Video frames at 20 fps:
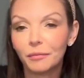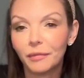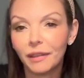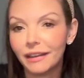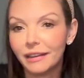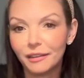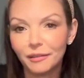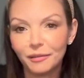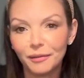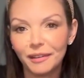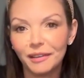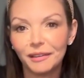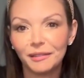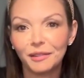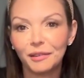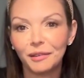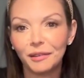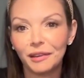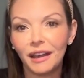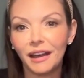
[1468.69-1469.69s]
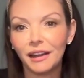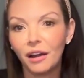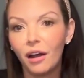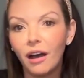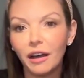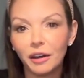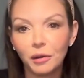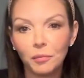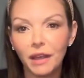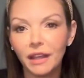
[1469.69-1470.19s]
Like it kind of
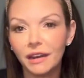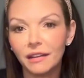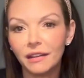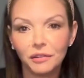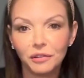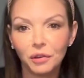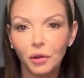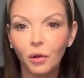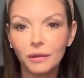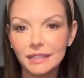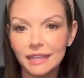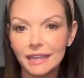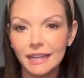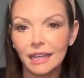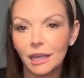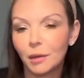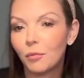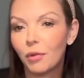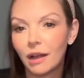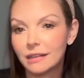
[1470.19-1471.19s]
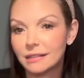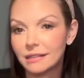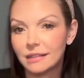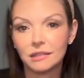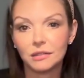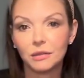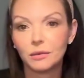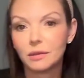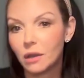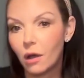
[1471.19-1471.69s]
automated the toll taking
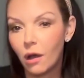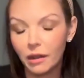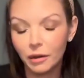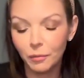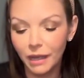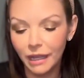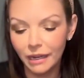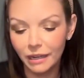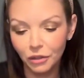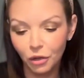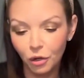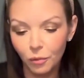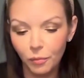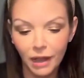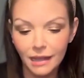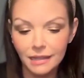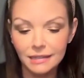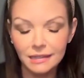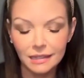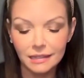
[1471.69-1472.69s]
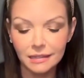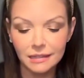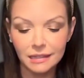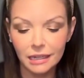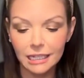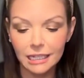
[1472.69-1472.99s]
process. So it's automating your process.